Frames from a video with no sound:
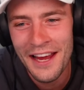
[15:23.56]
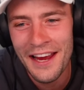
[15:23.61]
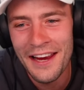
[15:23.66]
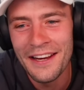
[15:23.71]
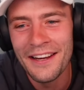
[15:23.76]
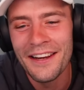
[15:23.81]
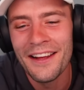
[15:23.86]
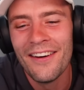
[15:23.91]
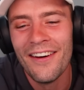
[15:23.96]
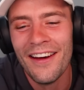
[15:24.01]

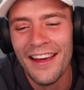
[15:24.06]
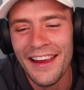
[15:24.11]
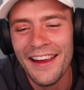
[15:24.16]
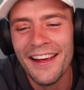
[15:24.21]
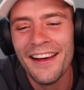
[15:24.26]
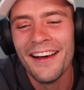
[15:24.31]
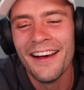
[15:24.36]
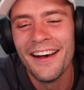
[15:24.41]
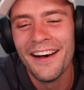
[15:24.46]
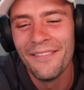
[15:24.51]
saying
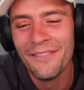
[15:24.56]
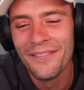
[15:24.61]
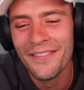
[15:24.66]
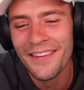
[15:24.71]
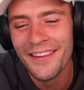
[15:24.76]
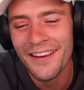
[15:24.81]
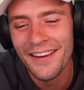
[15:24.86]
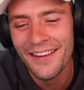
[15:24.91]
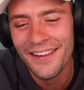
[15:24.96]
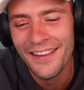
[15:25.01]

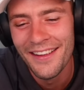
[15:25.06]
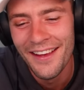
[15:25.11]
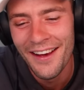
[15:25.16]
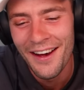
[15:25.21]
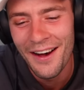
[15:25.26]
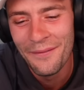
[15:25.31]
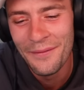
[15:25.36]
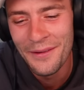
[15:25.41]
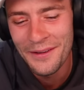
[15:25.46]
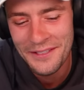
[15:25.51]

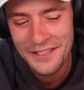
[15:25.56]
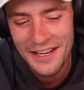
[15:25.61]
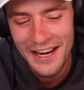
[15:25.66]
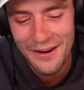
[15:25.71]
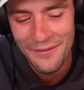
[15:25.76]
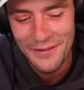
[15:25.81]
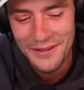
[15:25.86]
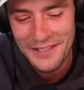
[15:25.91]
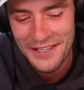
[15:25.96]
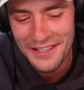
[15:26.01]
I'm not
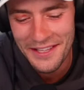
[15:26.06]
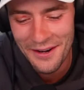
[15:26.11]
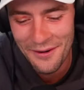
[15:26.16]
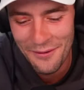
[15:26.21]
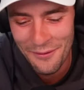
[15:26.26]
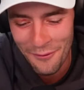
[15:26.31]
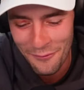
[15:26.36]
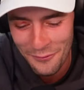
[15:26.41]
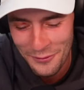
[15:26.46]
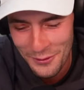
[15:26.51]
saying we sit
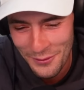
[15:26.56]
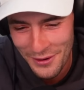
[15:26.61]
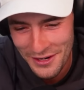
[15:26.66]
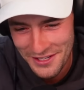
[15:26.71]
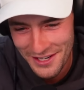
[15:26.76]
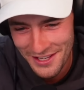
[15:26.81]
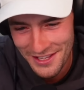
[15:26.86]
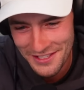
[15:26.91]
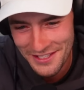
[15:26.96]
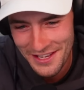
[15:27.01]
there and review
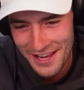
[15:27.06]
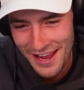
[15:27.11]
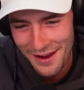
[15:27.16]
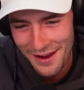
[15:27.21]
each other's